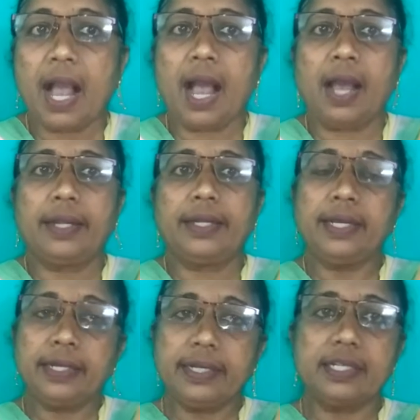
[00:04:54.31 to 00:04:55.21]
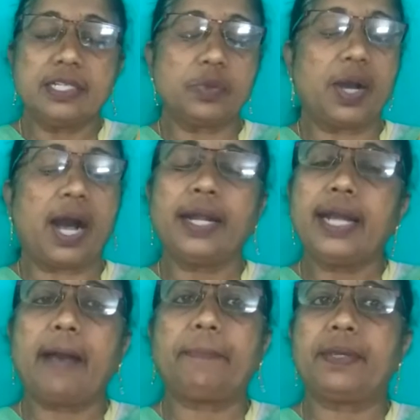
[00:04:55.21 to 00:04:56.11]
and Indians were
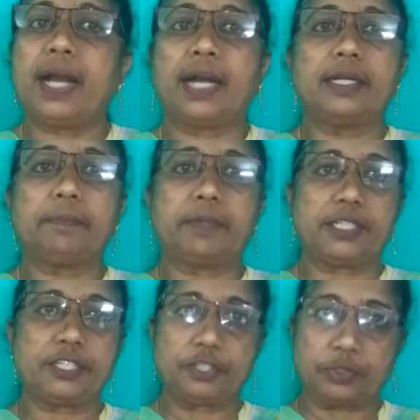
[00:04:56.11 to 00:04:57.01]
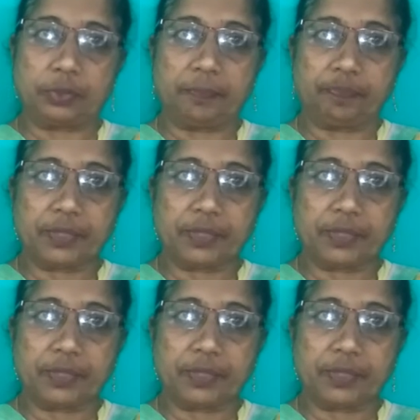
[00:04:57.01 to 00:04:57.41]
unhappy under British rule.